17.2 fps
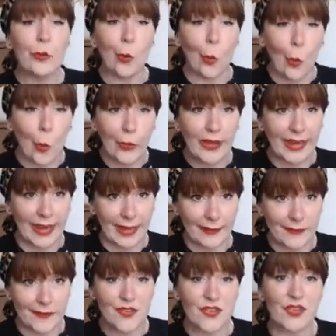
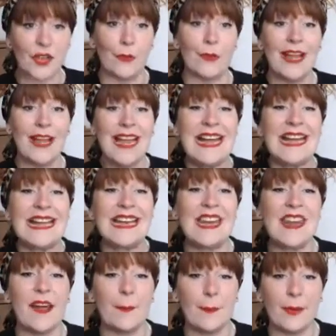Okay, so
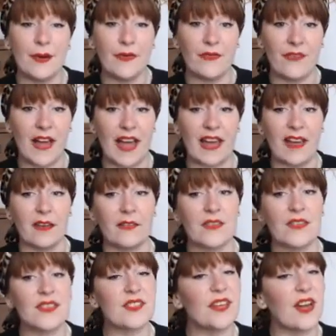number
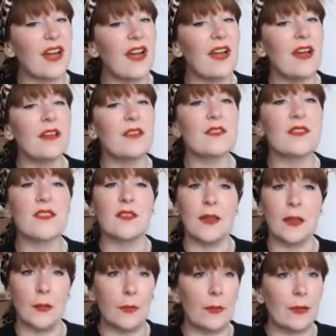5, start
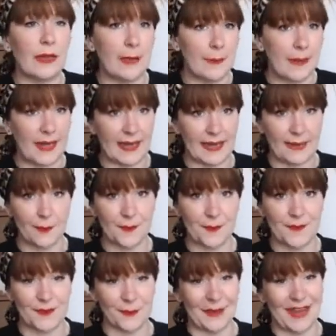slowly,
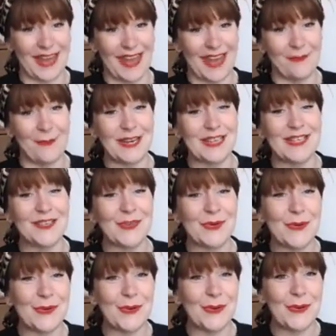babes, okay? We
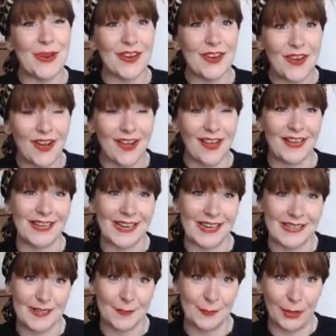do not
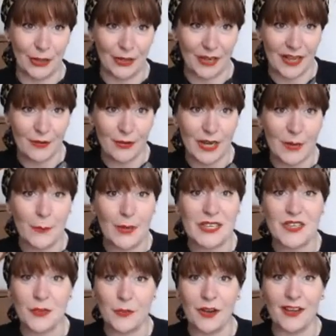need to burn out, and we
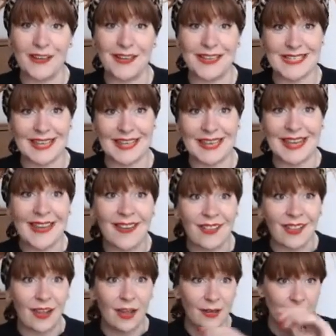do not need to
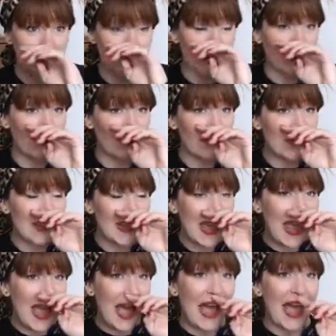kill ourselves.